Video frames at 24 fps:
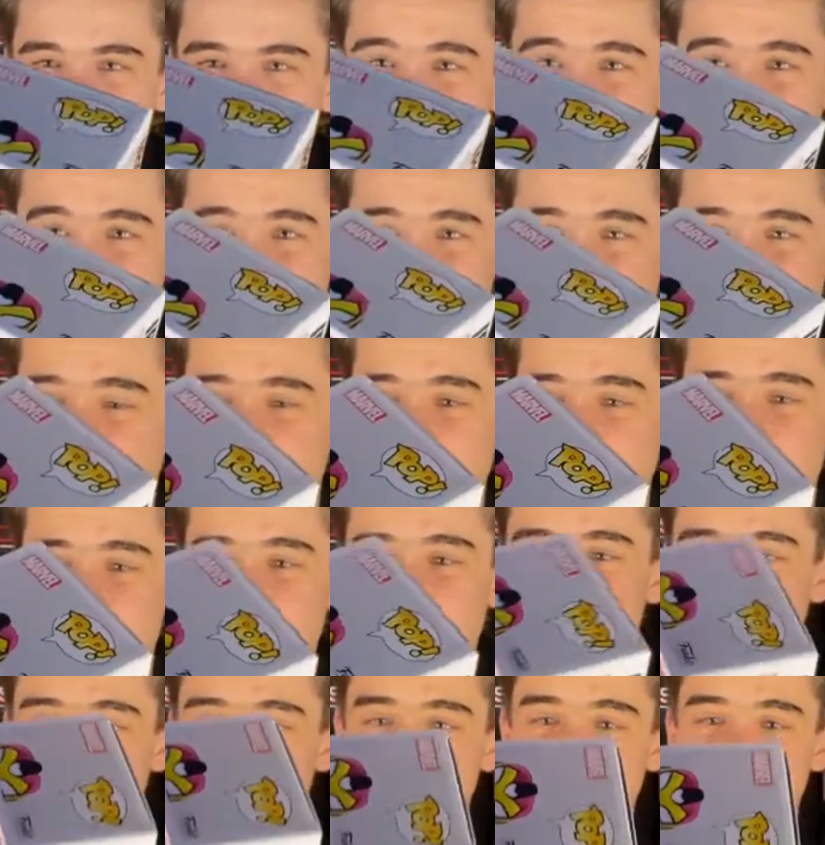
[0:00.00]
I hate how
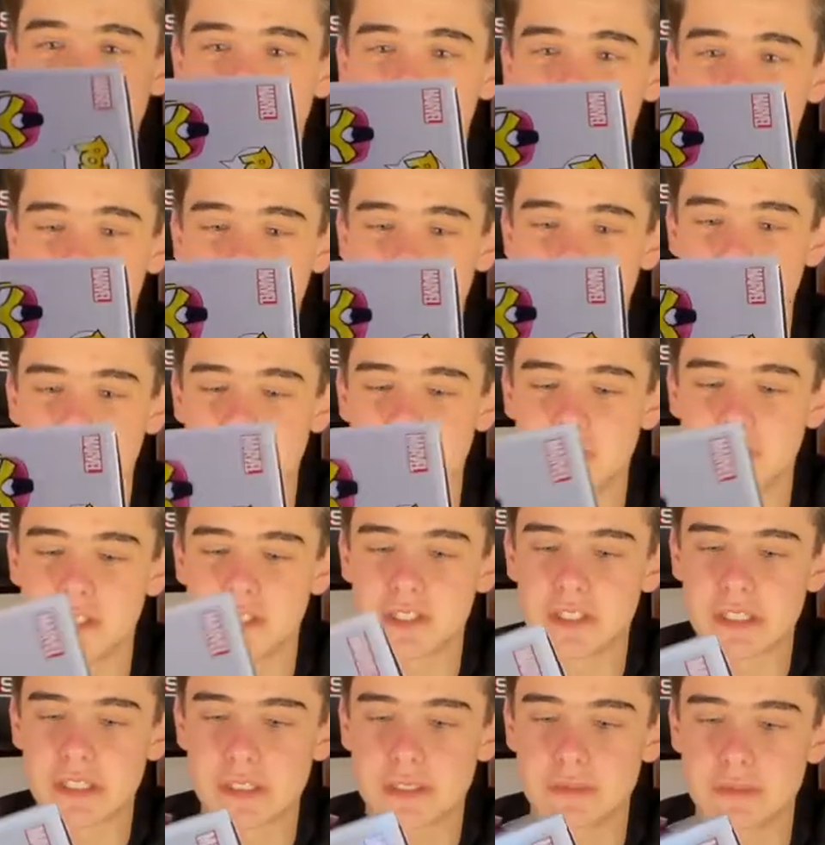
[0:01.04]
they package these
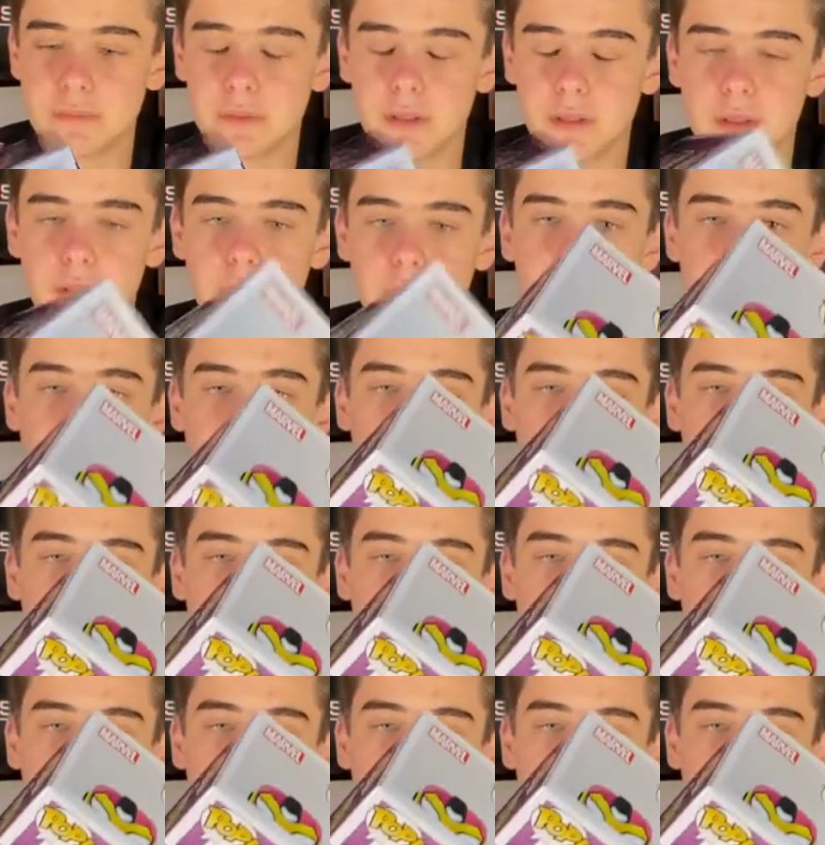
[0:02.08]
things, but